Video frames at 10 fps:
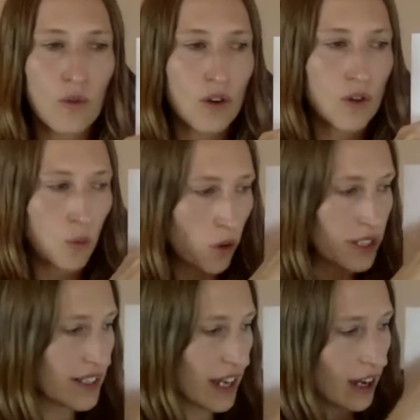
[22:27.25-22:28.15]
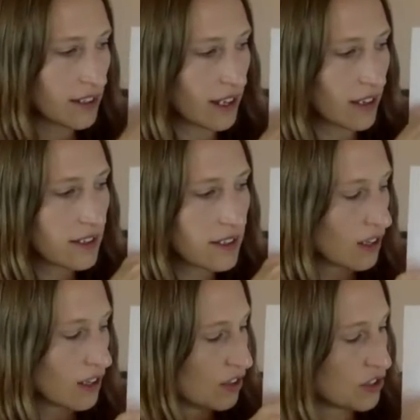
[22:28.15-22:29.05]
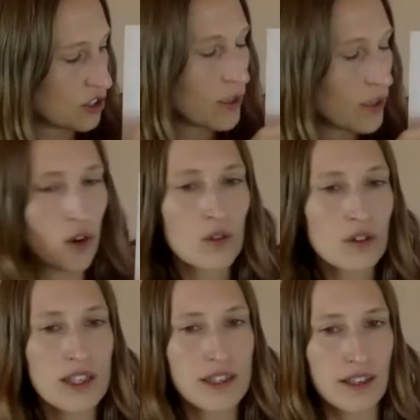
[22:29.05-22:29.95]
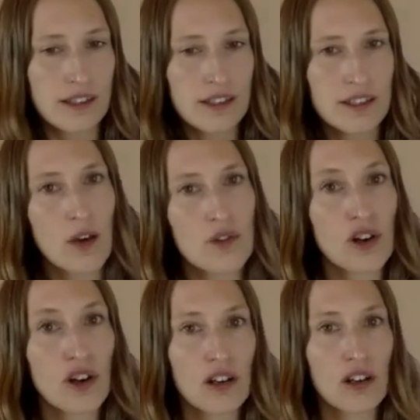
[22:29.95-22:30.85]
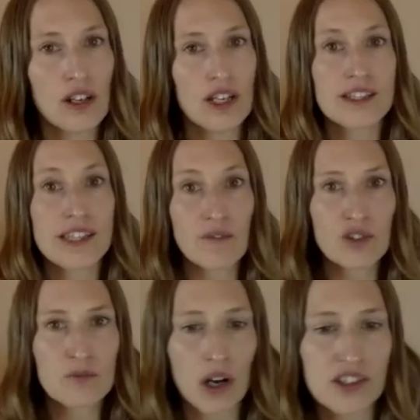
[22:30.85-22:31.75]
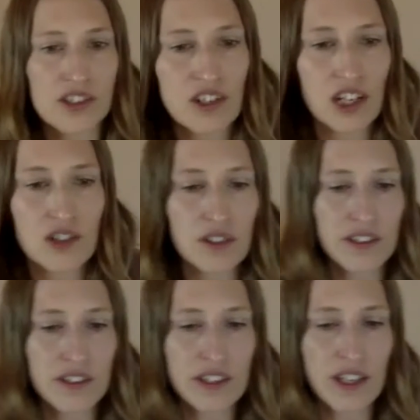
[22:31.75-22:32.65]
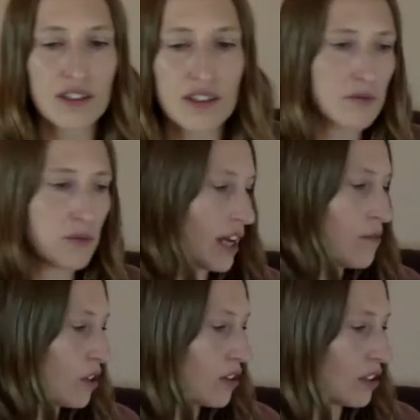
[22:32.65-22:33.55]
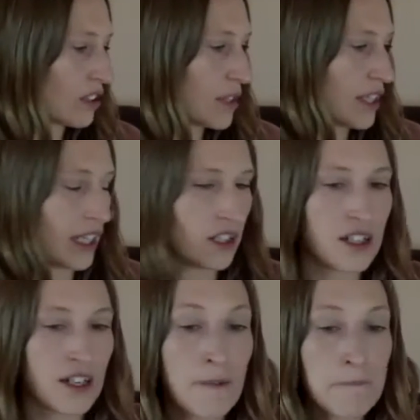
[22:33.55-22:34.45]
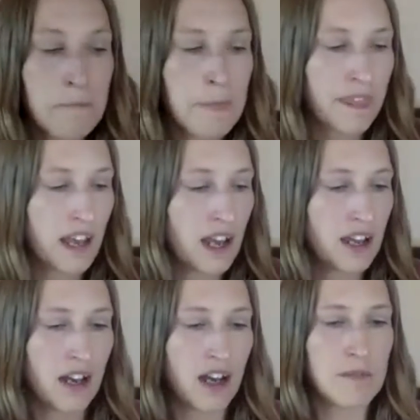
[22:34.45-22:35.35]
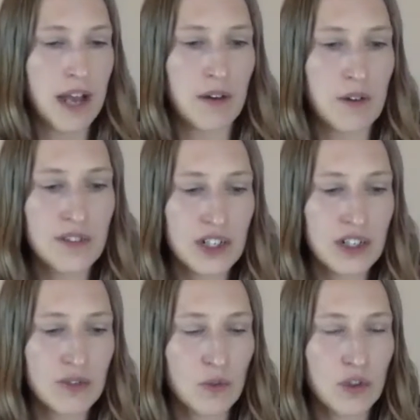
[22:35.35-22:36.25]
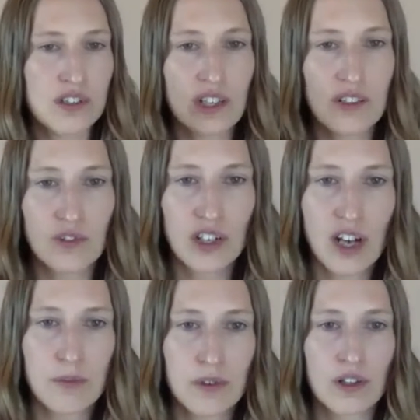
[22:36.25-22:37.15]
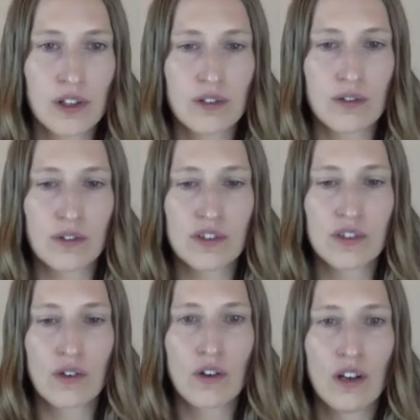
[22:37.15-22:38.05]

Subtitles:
what is excess? Doing only this. Now there are several parts to your natural design. I'll talk about that more a little bit later. However, we're just looking for a couple clues. So